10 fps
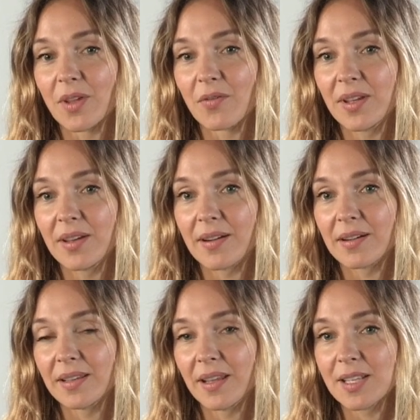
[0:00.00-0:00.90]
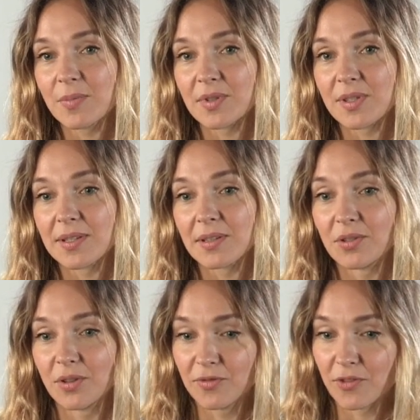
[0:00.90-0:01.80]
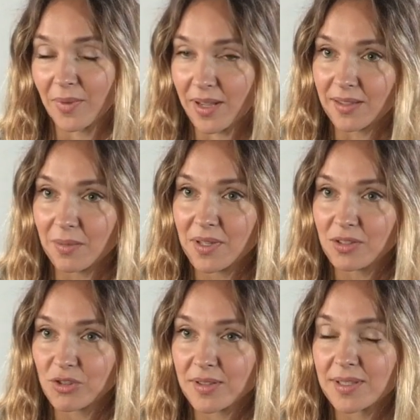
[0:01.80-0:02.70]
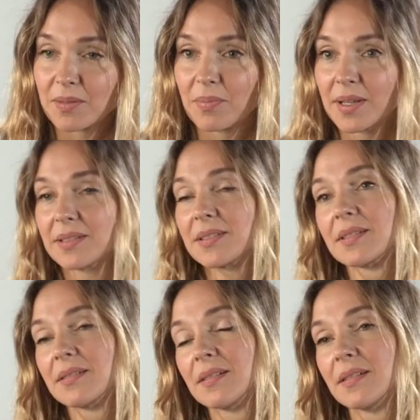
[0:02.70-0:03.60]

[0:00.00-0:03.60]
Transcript: we are the experts not from academia just, but